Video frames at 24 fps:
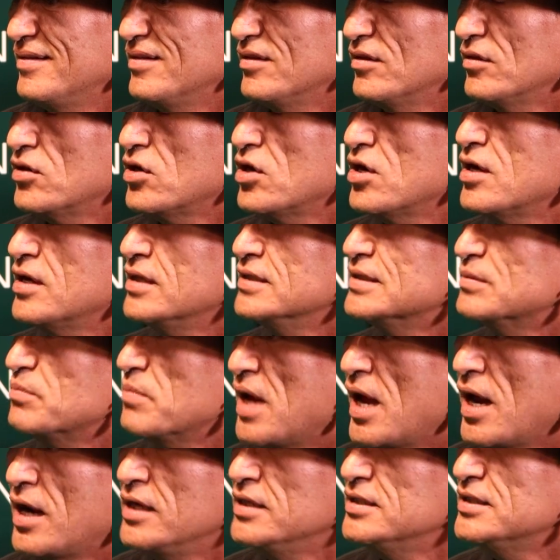learn as
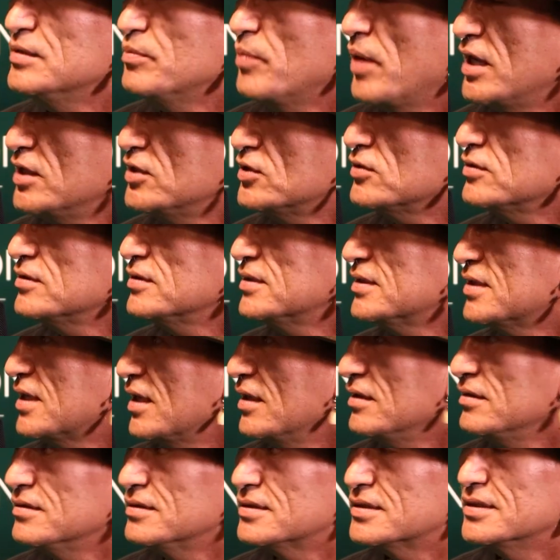many special
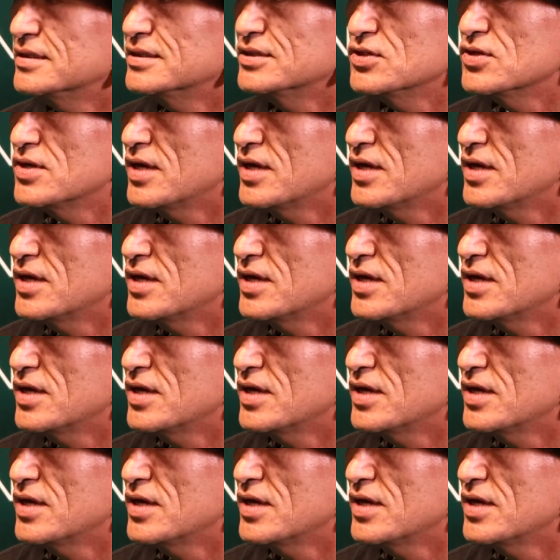skills as you